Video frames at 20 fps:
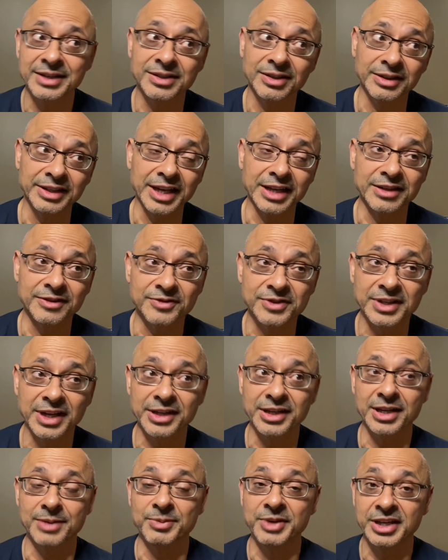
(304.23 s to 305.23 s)
till the end of
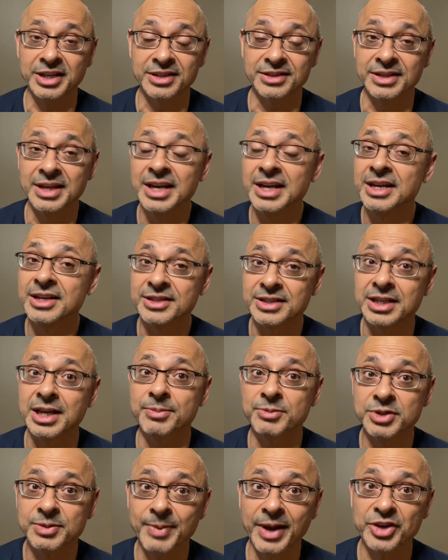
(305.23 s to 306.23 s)
Sunday because
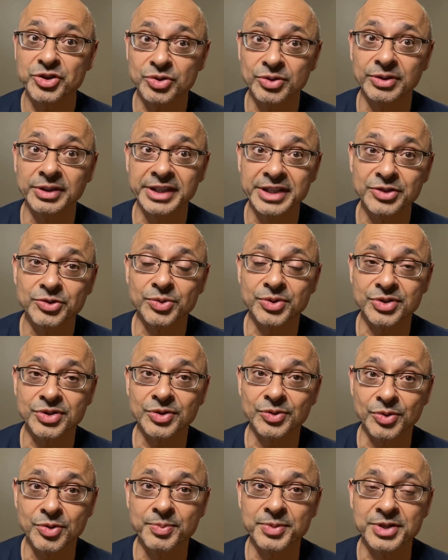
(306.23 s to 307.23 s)
some special interest
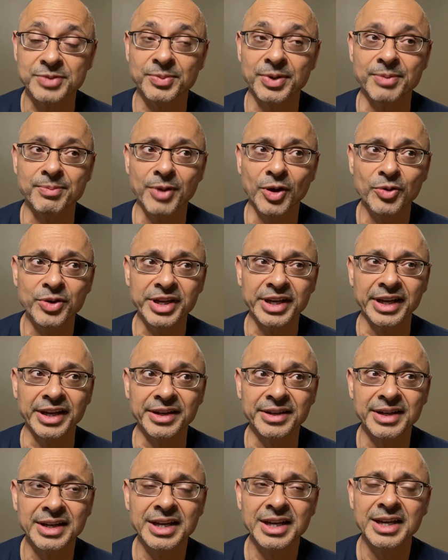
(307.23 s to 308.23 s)
group is promoting
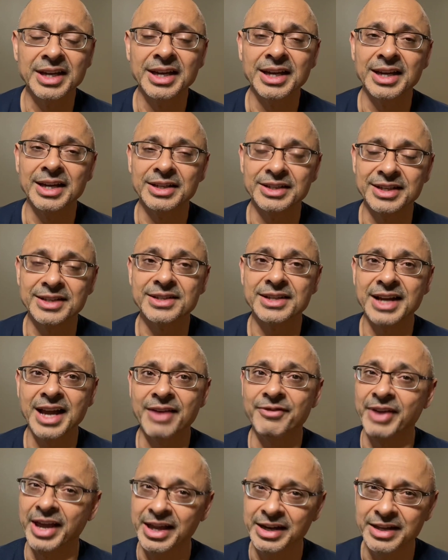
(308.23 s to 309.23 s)
it, does it
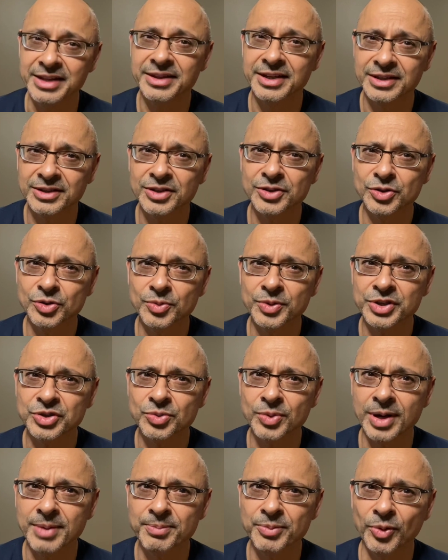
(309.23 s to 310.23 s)
have anything to do with
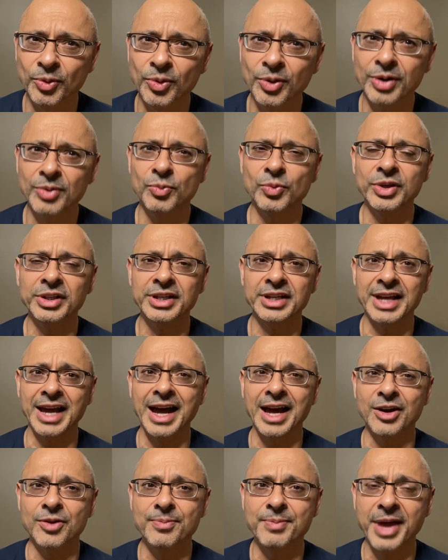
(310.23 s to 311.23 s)
Trump or will it
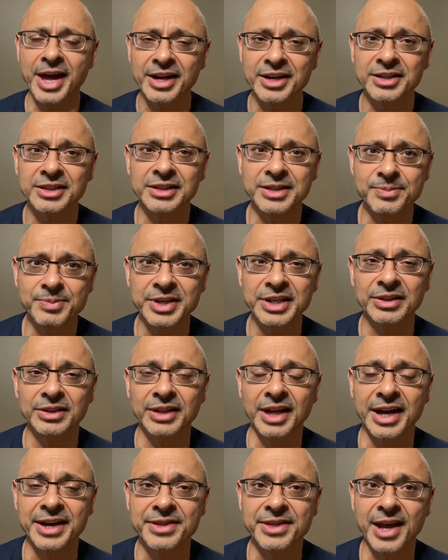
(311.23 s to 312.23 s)
automatically be
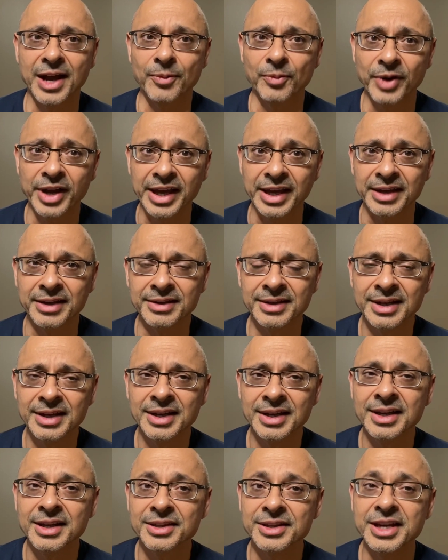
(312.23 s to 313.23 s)
aligned that way?
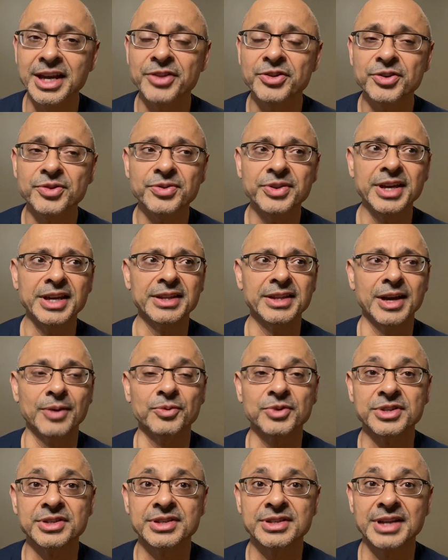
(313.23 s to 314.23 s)
The other thing that
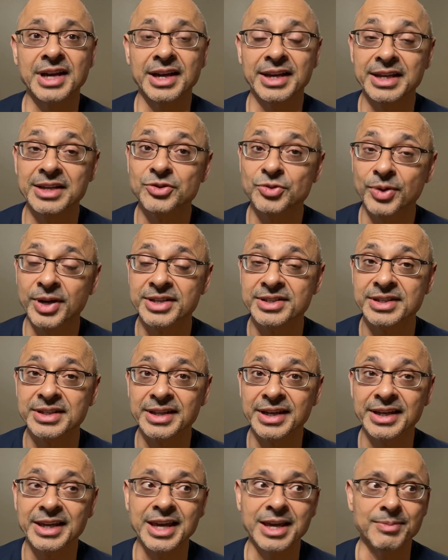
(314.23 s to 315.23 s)
was uh, interesting
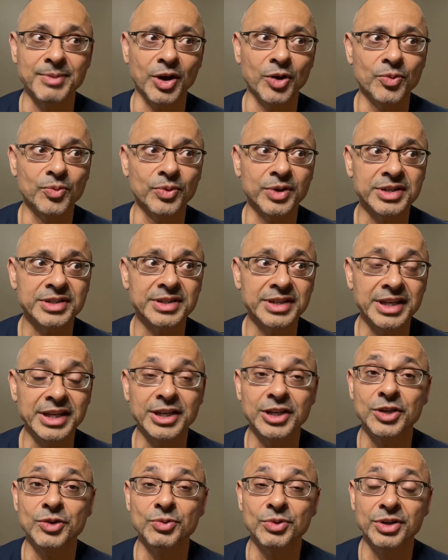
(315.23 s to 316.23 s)
that came out was the
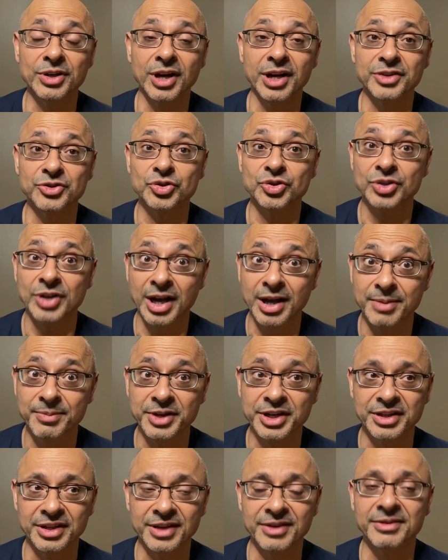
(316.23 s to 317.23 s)
QAnon
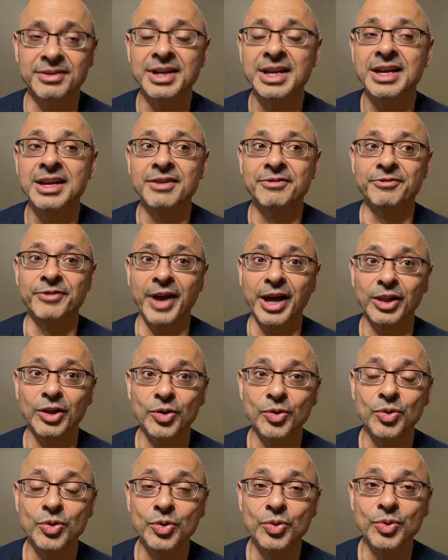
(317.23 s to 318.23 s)
shaman, the
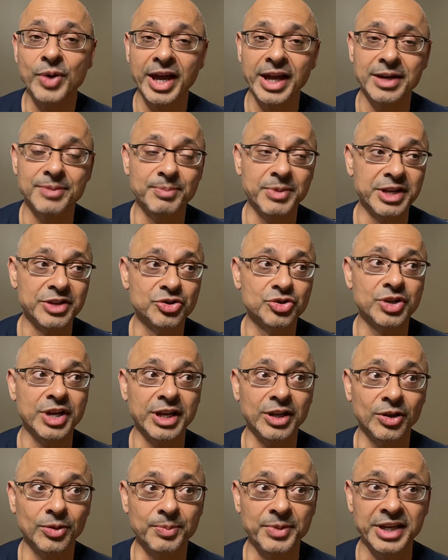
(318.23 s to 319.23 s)
fellow who had been
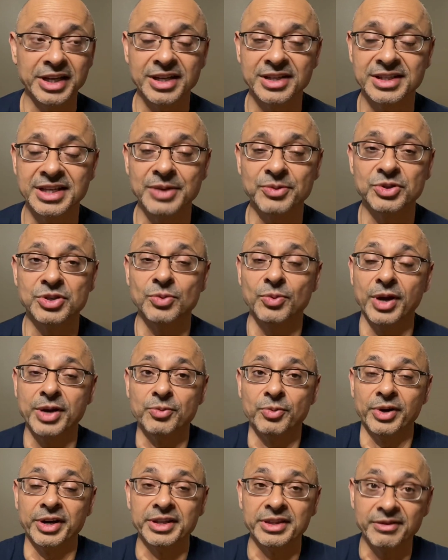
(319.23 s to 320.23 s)
jailed because he was the one
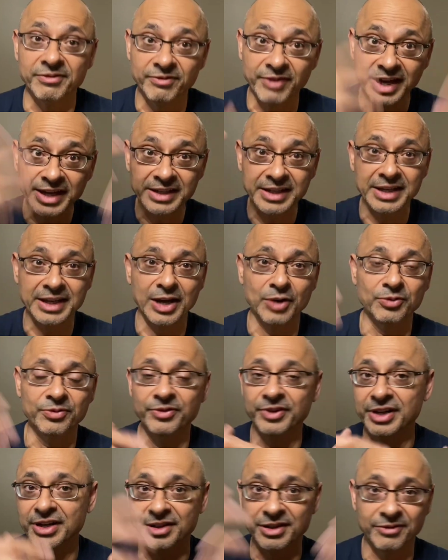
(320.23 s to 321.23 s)
wearing the Viking
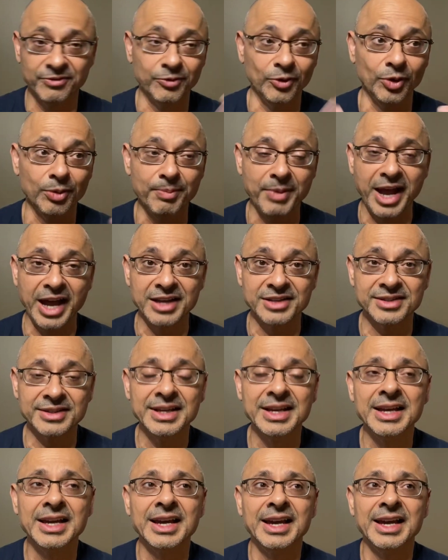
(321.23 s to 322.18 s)
outfit and the full mask.